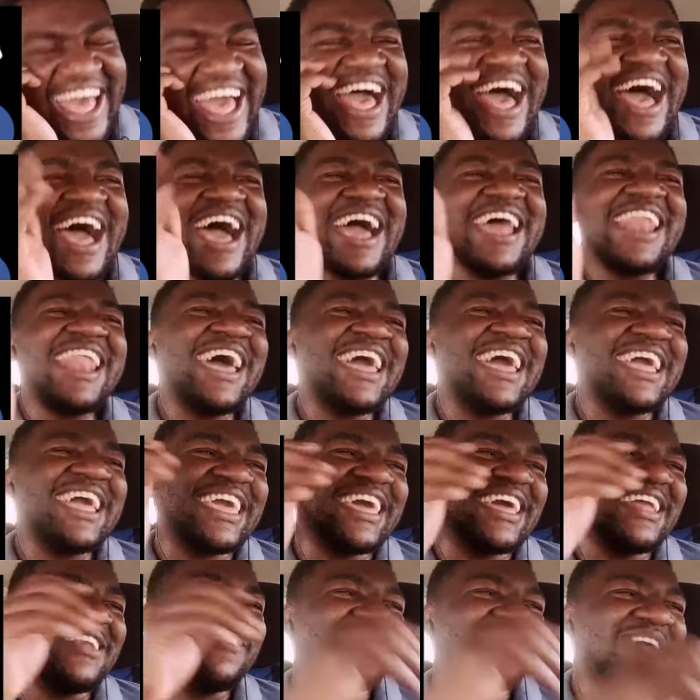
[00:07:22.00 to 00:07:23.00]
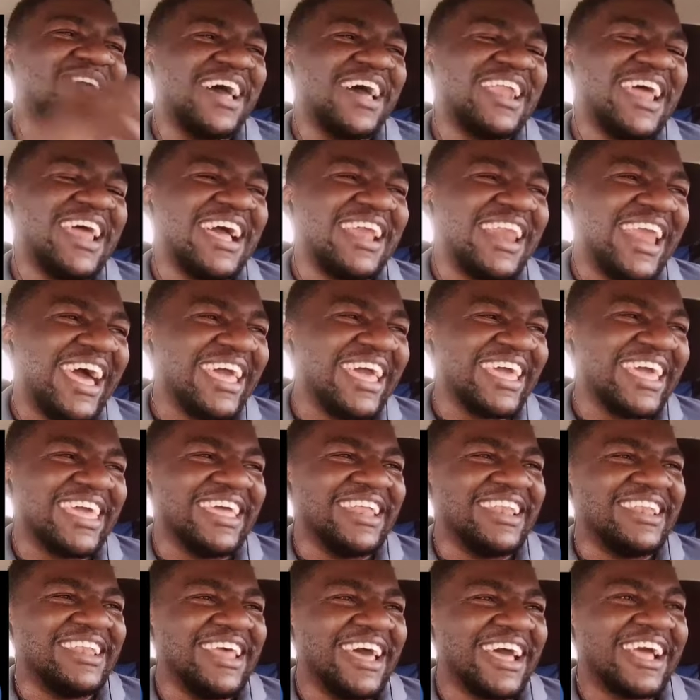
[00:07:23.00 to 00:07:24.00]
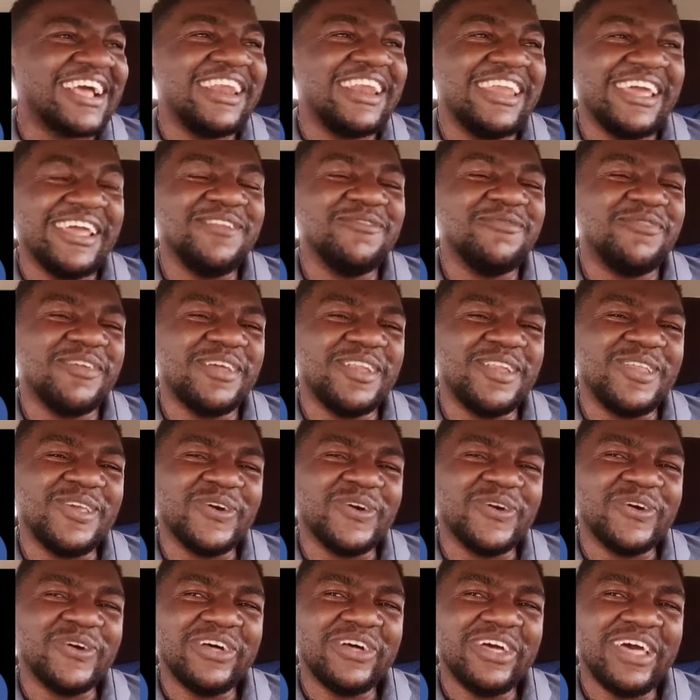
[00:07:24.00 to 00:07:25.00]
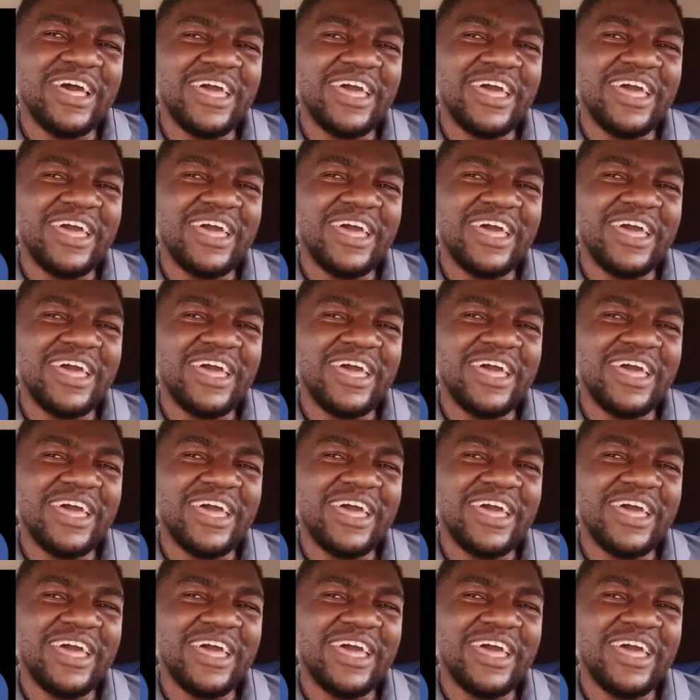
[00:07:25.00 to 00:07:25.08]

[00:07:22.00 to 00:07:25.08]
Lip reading: I like it, man. I like it. A clean video.